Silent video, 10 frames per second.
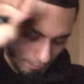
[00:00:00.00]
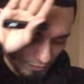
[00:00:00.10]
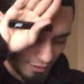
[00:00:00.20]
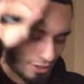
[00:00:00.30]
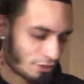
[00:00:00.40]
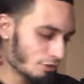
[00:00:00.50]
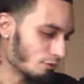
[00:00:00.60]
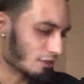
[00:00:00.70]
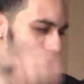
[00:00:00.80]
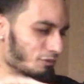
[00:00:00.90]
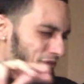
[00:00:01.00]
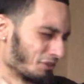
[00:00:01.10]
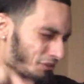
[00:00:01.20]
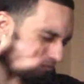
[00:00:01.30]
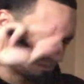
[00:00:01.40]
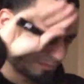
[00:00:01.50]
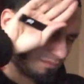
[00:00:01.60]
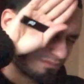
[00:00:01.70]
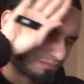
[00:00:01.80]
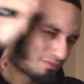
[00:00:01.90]
no, I don't.
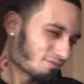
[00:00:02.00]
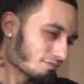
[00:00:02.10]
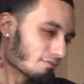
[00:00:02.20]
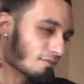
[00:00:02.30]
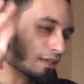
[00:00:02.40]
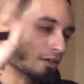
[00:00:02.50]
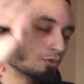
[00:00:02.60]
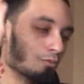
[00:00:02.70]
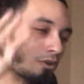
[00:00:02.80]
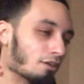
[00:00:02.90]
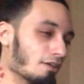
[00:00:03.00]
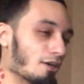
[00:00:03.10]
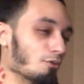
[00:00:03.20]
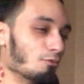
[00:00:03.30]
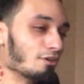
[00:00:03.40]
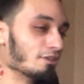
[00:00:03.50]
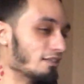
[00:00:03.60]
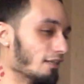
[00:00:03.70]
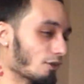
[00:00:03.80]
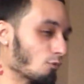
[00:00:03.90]
I don't want to. I don't want
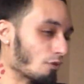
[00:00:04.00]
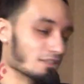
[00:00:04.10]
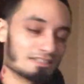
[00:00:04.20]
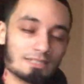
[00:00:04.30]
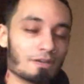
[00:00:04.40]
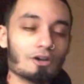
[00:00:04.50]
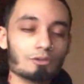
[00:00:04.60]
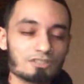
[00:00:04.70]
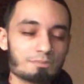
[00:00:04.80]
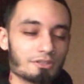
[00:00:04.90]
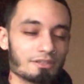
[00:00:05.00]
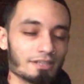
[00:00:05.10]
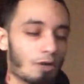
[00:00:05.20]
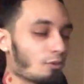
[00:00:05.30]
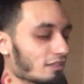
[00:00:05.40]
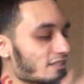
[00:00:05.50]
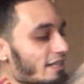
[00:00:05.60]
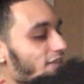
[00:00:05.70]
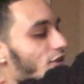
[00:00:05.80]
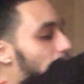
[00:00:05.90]
to. I don't want to see my own spirit. I want to
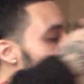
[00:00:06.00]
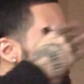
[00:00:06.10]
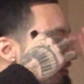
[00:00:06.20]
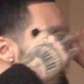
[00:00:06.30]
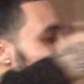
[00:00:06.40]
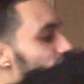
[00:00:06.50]
take. The, I want to take